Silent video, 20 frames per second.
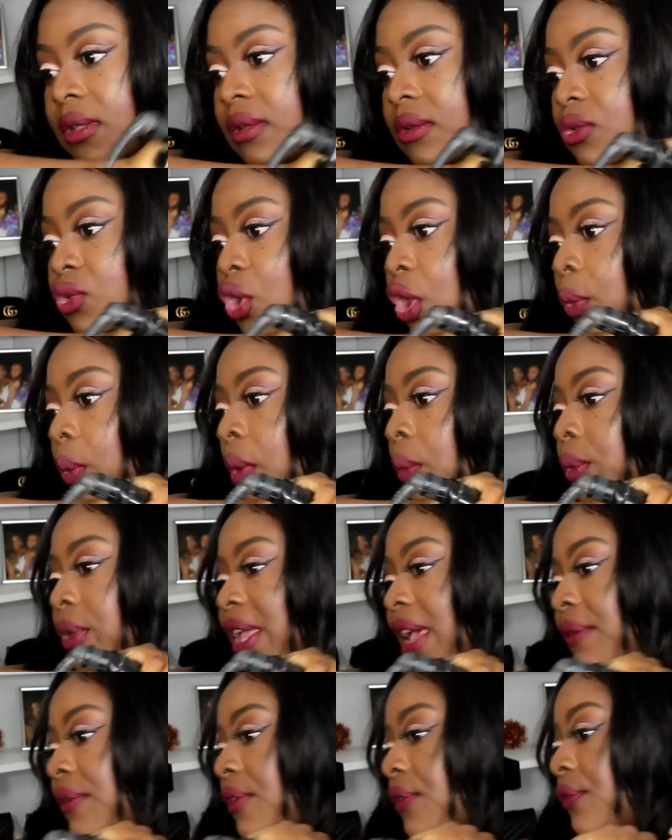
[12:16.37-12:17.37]
no one would
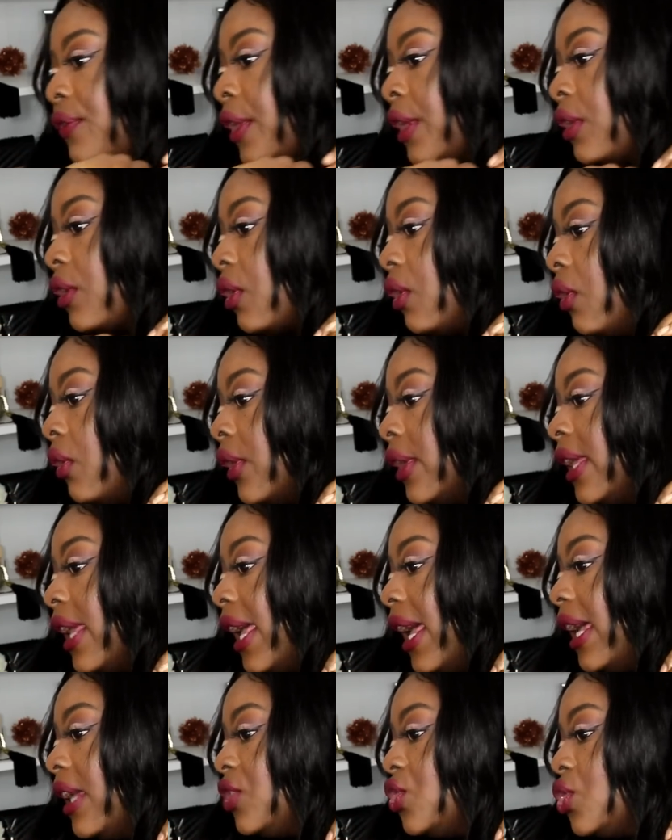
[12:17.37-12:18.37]
ever think, oh
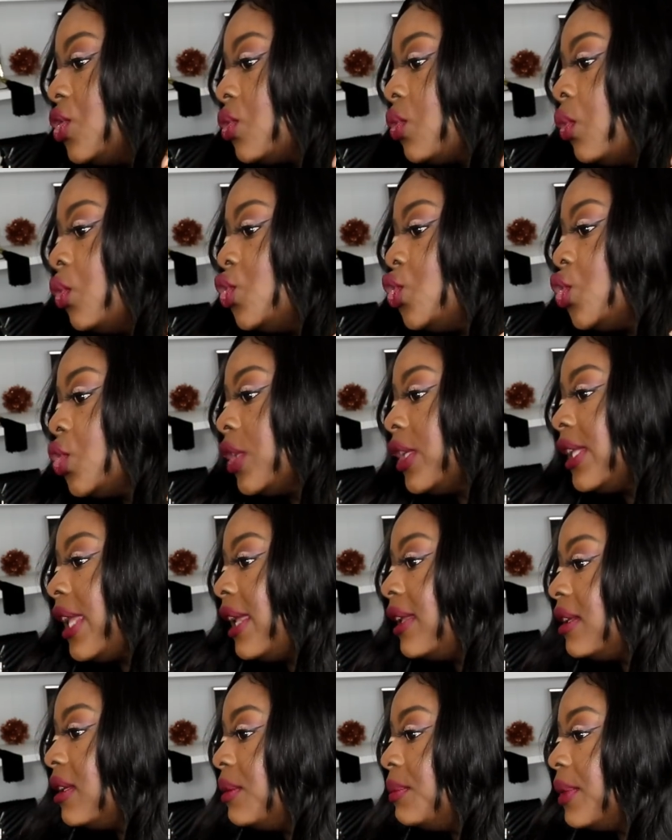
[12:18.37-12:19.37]
yeah, she's got a sugar
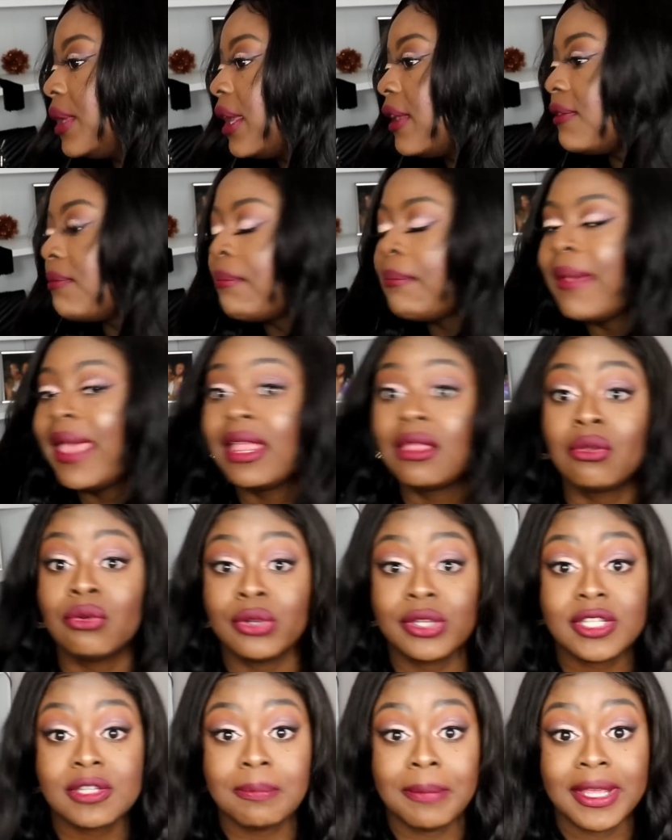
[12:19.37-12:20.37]
daddy, because men
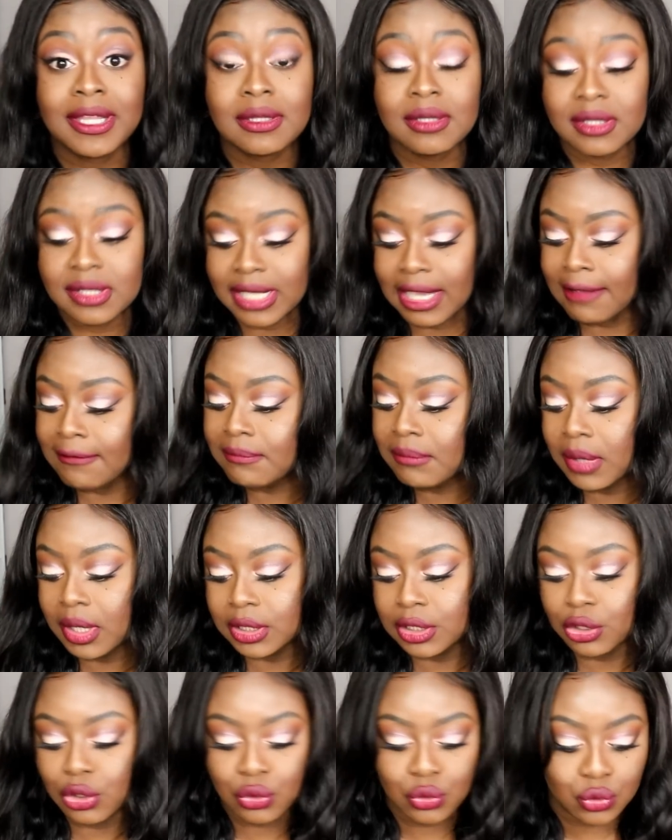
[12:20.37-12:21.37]
are expected to have
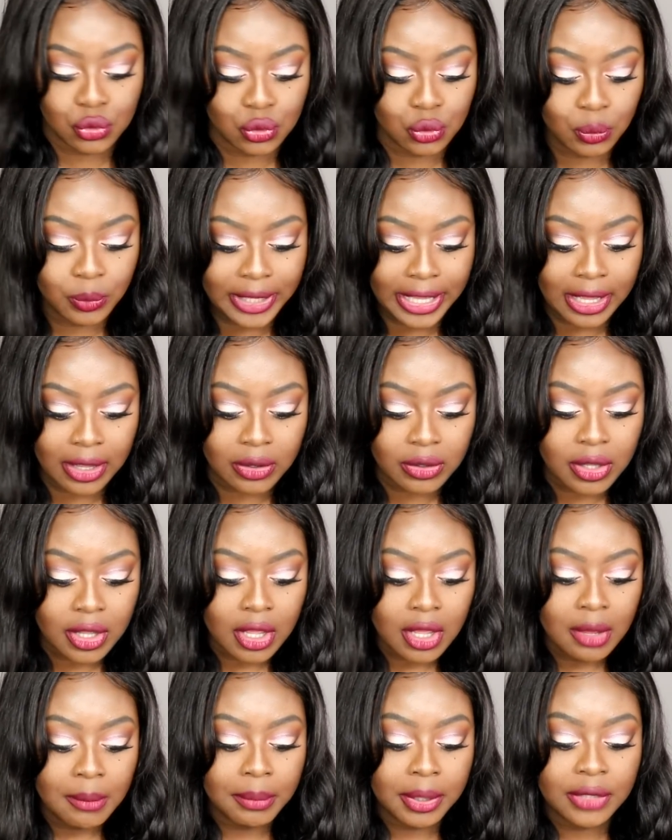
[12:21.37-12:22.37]
money and do well.
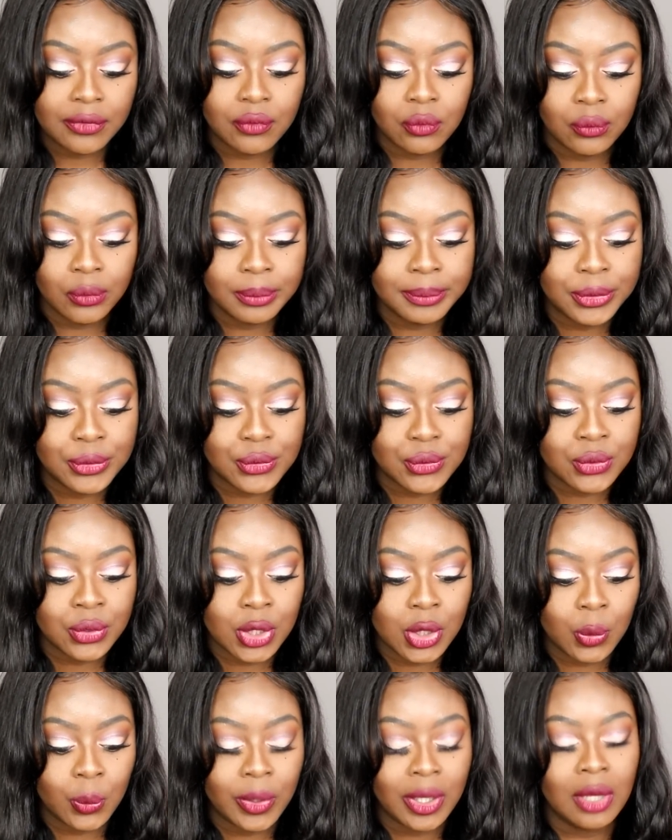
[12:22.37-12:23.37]
But if a woman's
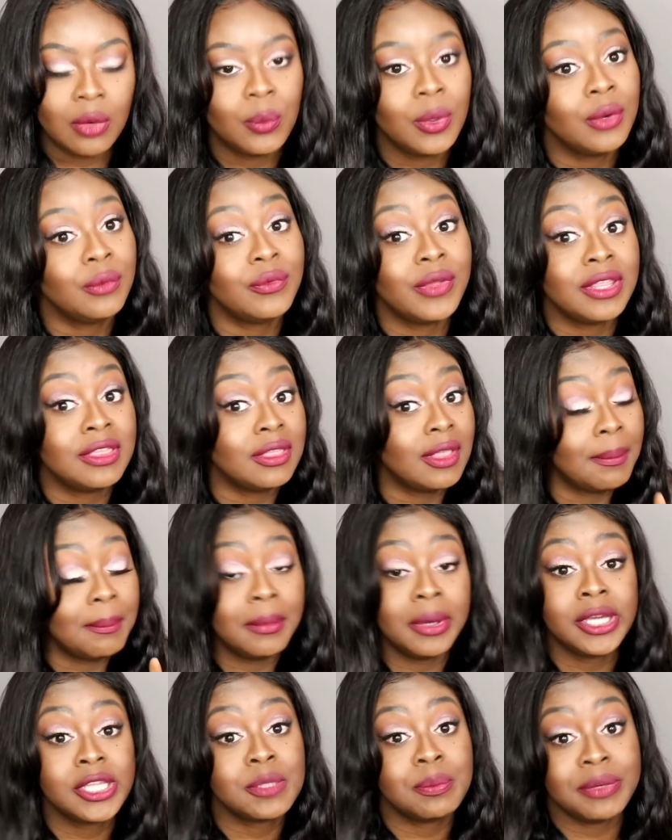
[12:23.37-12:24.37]
doing well, well then there
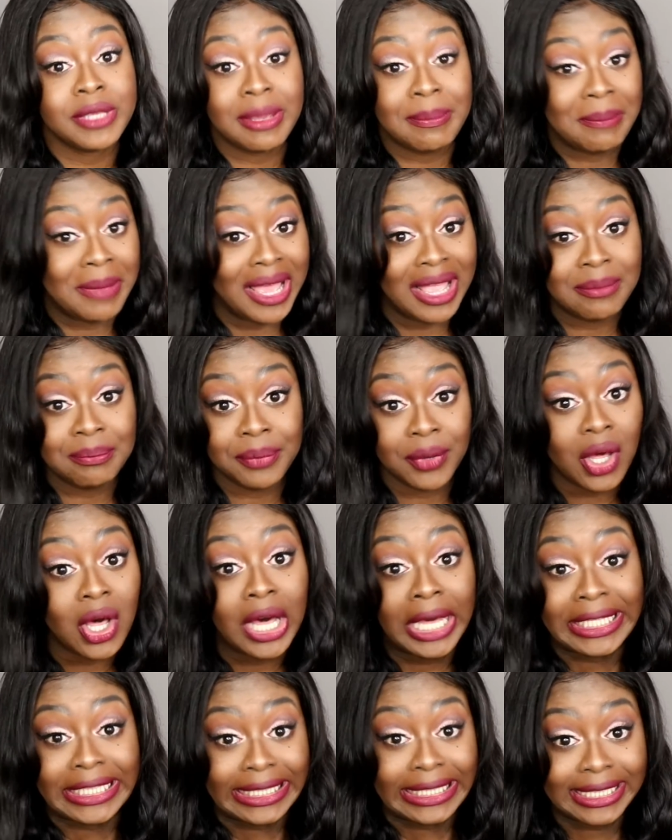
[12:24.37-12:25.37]
must be a man
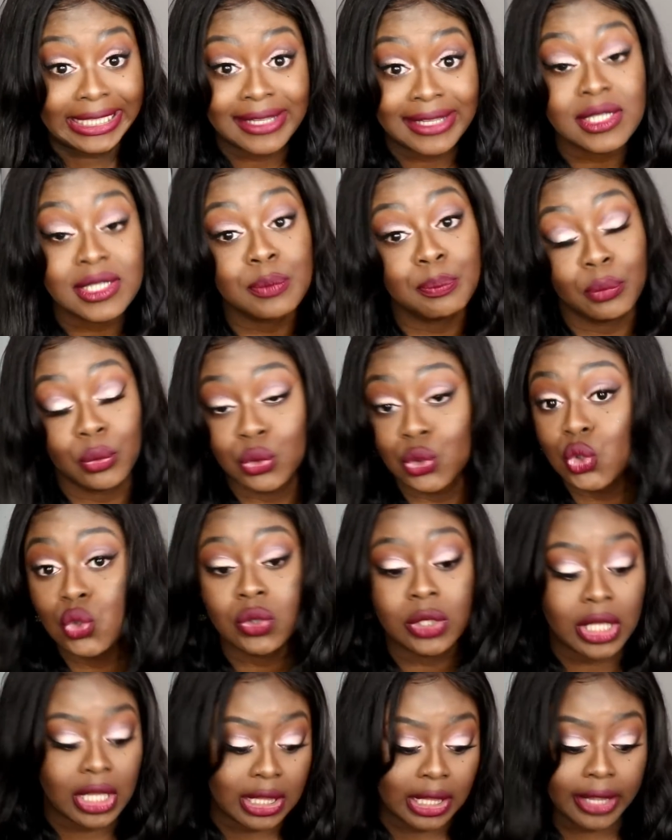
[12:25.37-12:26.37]
behind it
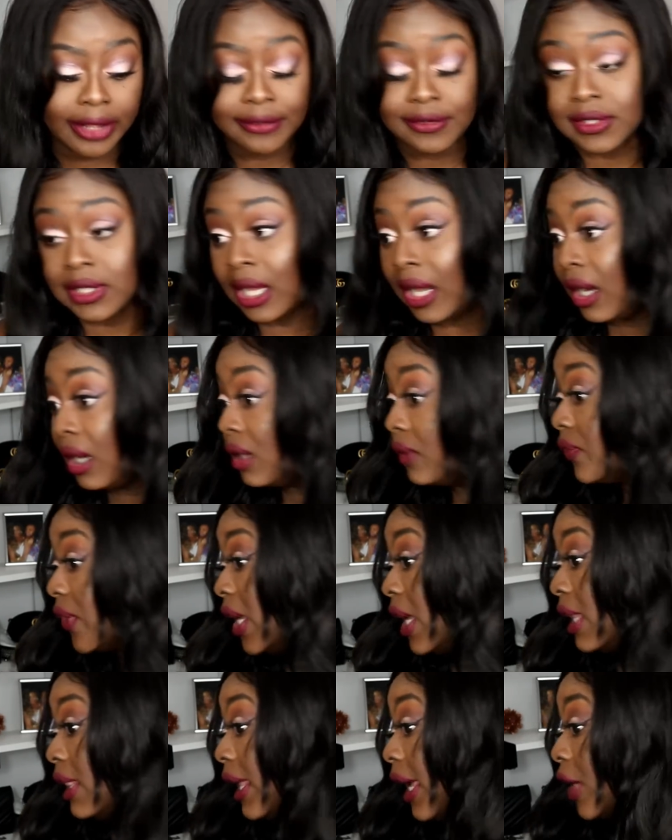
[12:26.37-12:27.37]
sponsoring her lifestyle.
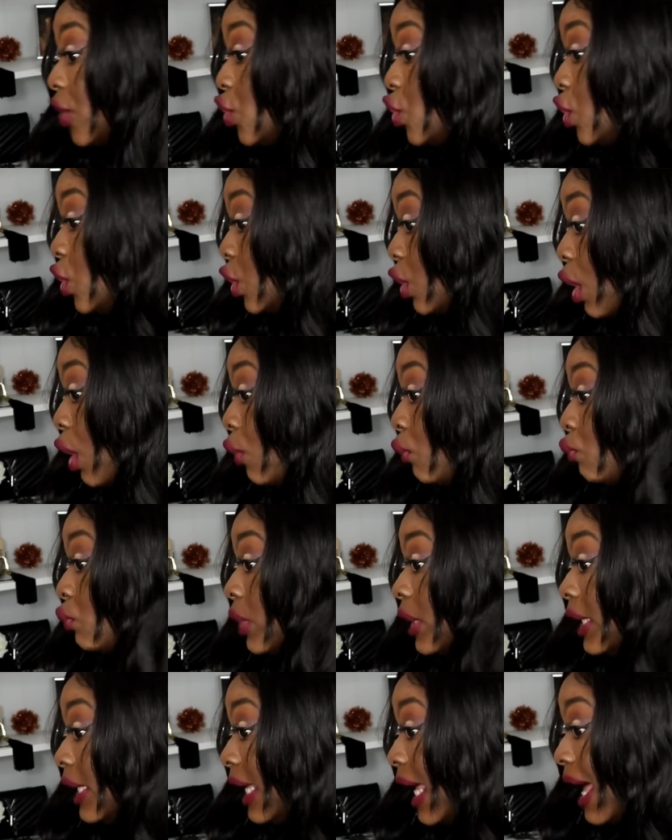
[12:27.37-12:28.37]
Like, she can't
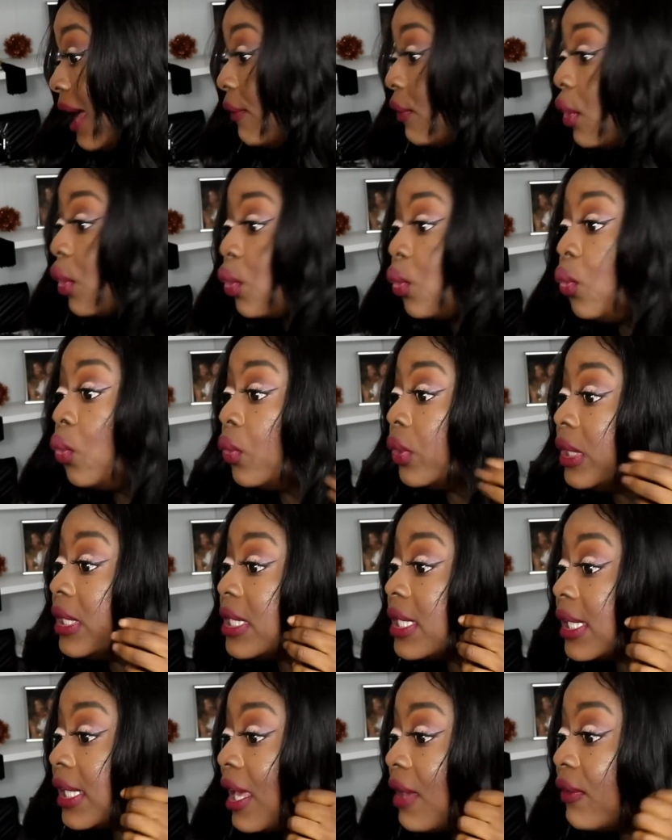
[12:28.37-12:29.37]
really have her coin
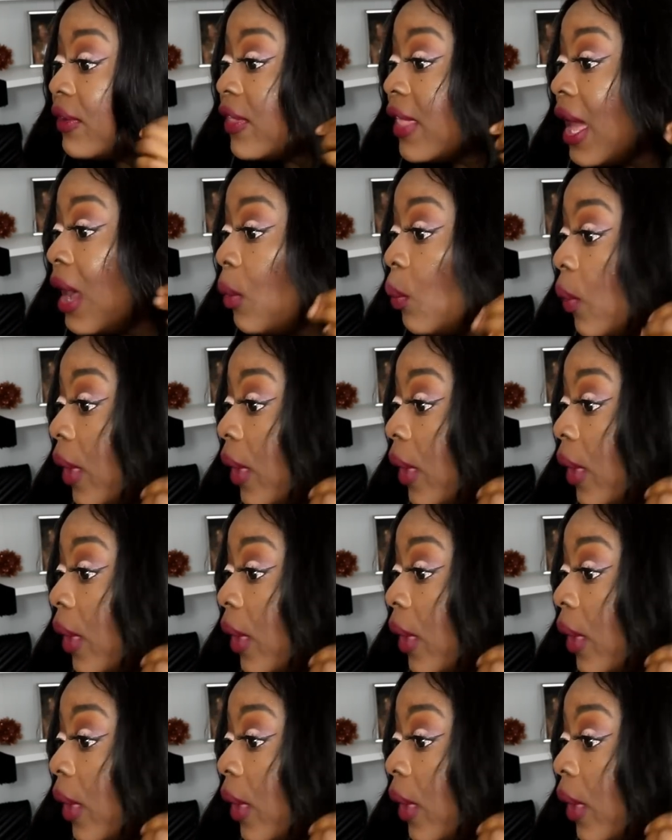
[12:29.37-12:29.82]
together that